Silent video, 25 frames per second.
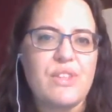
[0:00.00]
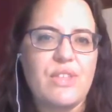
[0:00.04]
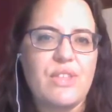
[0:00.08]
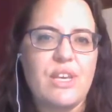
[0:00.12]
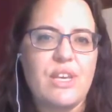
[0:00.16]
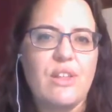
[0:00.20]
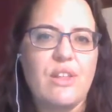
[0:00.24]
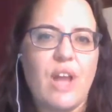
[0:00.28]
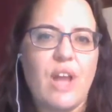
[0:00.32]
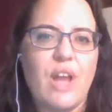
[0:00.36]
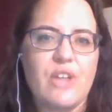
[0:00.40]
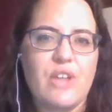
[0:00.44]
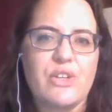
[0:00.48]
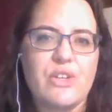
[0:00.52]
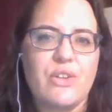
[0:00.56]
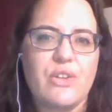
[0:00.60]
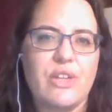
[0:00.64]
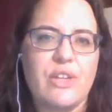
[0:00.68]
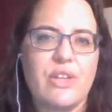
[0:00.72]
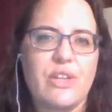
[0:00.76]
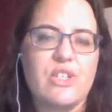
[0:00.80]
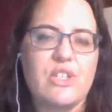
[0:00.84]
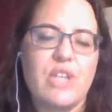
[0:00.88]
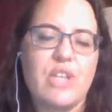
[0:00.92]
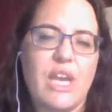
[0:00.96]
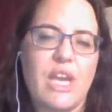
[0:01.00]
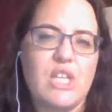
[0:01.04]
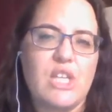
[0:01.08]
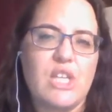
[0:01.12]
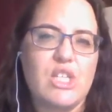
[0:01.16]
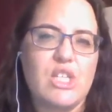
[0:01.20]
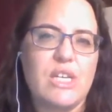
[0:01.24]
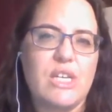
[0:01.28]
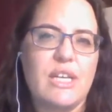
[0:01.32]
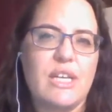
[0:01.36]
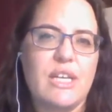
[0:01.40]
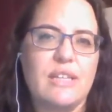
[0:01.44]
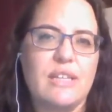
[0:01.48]
theological
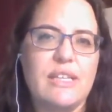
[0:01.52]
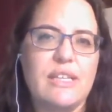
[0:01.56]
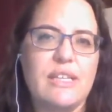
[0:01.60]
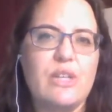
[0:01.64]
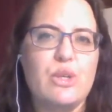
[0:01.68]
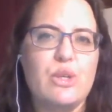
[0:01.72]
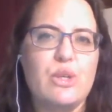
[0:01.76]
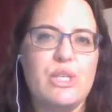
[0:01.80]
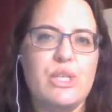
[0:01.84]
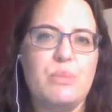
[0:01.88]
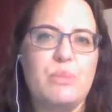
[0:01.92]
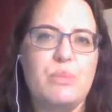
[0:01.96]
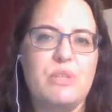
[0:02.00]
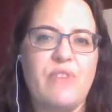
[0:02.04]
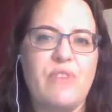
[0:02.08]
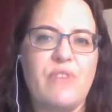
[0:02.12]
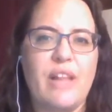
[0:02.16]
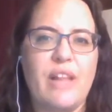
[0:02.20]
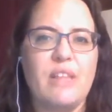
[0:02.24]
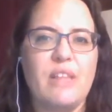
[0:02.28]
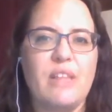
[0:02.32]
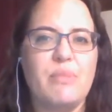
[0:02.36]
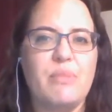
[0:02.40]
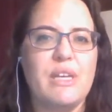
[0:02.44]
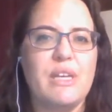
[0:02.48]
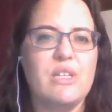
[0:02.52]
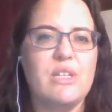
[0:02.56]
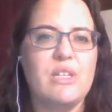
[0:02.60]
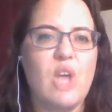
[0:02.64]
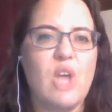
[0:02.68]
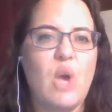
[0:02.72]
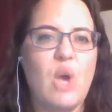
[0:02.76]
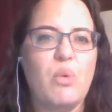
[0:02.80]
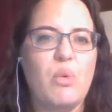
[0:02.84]
education and leadership development